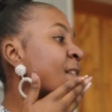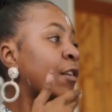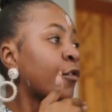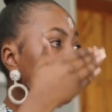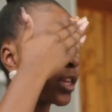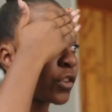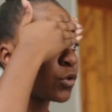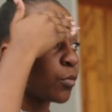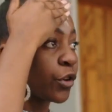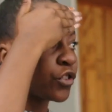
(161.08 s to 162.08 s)
Don't forget to
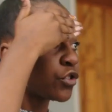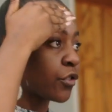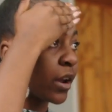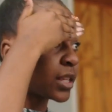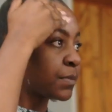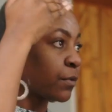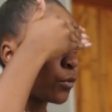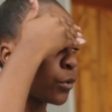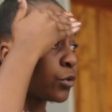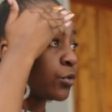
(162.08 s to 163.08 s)
moisturize
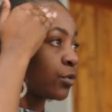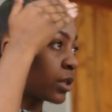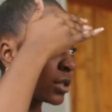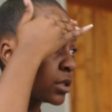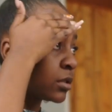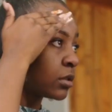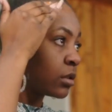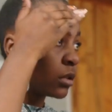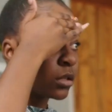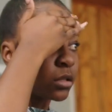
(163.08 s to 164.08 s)
before you do this.
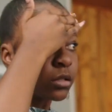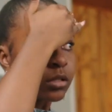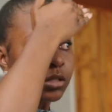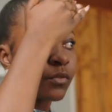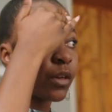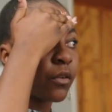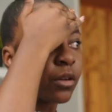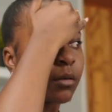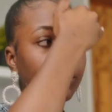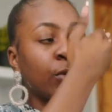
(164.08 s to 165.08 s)
It's
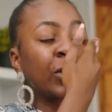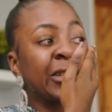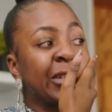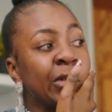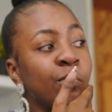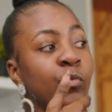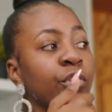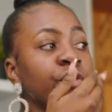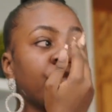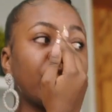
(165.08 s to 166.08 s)
very important to
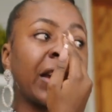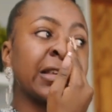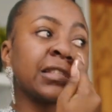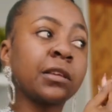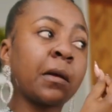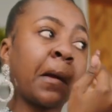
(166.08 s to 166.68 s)
moisturize.